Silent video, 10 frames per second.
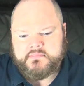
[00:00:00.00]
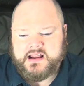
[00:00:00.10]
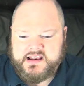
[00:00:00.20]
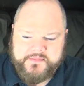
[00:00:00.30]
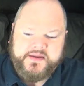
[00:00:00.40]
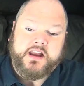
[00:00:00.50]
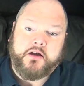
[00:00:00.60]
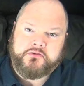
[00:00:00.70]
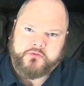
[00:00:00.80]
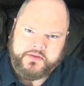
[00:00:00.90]
Let me go
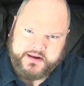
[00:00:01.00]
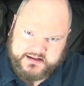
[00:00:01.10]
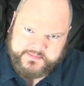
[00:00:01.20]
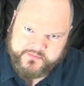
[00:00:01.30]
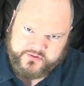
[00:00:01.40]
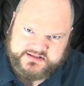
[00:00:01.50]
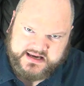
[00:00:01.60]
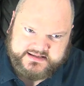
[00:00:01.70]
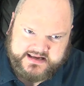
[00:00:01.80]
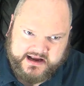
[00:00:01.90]
through it in a little bit more
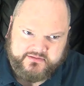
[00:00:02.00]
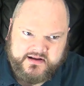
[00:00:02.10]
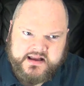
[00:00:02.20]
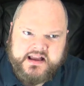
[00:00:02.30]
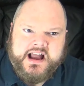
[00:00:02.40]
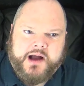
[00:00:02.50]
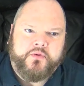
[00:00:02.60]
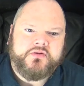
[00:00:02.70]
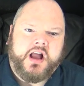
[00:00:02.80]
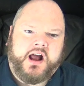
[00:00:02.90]
detail, and
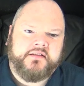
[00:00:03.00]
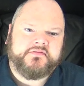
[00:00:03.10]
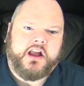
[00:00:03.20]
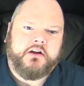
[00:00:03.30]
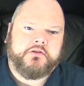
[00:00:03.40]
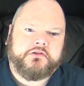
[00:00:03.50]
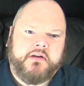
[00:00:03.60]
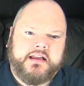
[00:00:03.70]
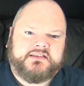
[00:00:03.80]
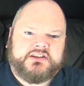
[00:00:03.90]
we'll kind of go through
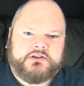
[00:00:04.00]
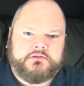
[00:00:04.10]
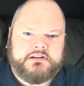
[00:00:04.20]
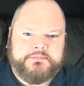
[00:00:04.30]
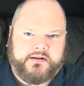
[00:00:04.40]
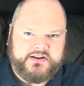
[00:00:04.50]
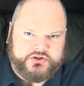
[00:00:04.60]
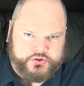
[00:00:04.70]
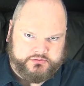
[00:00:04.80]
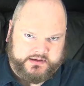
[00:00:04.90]
it story by
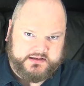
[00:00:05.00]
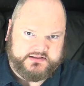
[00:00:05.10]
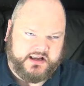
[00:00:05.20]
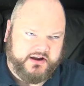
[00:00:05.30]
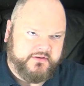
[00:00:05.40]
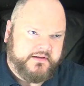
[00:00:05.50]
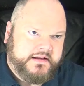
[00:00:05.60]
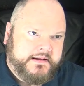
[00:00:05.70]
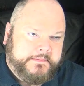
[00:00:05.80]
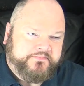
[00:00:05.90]
story. So
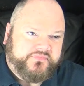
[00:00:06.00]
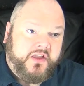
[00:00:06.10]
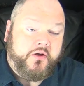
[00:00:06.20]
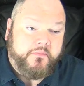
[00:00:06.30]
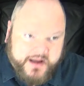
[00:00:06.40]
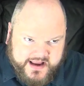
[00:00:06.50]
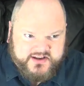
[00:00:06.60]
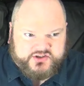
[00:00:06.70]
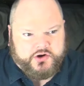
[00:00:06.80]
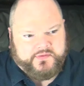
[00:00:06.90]
the main
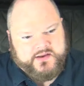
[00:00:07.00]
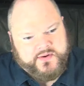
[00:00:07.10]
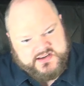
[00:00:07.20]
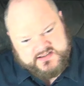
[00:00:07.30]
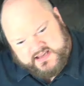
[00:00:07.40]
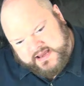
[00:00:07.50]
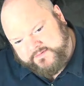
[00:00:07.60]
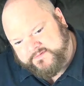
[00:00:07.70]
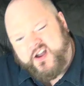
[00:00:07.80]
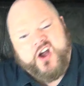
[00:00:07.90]
story, which is the
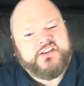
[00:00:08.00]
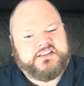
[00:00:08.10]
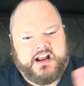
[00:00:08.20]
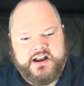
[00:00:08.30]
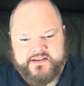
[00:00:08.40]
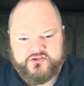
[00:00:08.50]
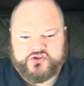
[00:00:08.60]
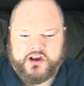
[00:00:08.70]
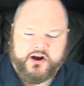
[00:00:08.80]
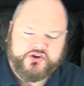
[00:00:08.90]
first kind of
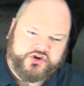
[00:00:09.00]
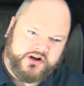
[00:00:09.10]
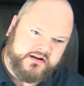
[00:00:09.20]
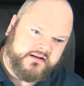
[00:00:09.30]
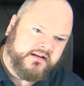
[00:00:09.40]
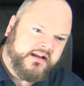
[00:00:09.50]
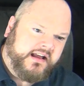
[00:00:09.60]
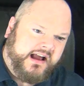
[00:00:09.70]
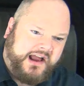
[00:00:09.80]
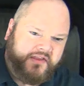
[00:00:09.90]
introduction,
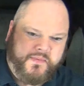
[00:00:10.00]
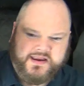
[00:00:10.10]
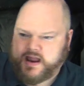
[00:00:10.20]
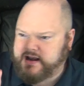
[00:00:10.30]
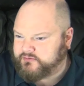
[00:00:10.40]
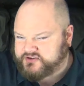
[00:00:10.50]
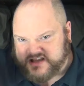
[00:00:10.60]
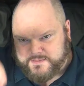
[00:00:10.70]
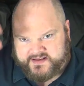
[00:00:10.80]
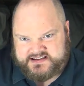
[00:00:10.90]
and then we get little
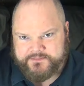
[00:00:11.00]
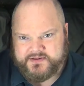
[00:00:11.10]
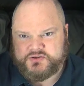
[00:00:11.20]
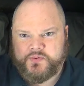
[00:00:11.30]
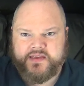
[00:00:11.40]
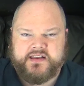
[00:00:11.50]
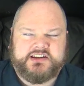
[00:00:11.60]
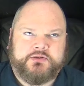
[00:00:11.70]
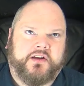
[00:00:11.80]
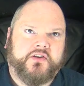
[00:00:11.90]
snippets in between the
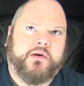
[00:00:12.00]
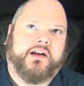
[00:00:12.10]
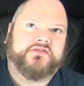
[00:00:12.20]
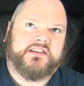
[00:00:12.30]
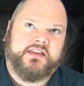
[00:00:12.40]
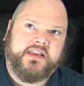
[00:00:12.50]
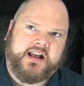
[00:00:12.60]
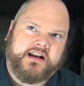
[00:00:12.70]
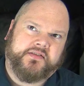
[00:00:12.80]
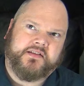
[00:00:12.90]
two other ones, and then the
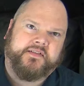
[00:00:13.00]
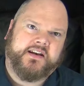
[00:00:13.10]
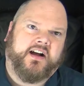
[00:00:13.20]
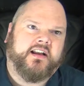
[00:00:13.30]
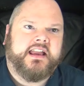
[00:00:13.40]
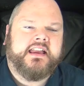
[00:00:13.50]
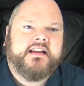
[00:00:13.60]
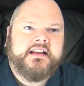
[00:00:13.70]
kind of the finale.